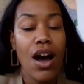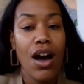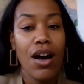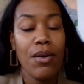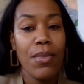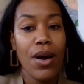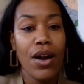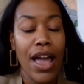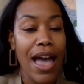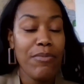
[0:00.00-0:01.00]

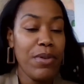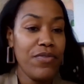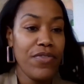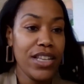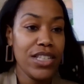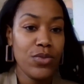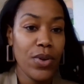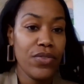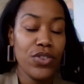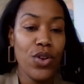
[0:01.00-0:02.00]
have been faced
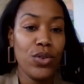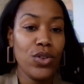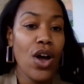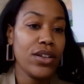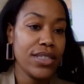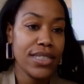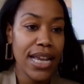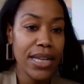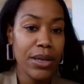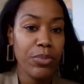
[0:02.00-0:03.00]
with, you know,
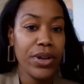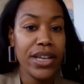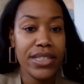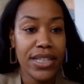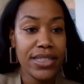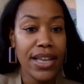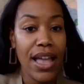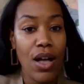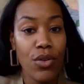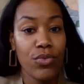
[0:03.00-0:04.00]
longstanding pre-existing
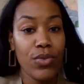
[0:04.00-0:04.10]
health,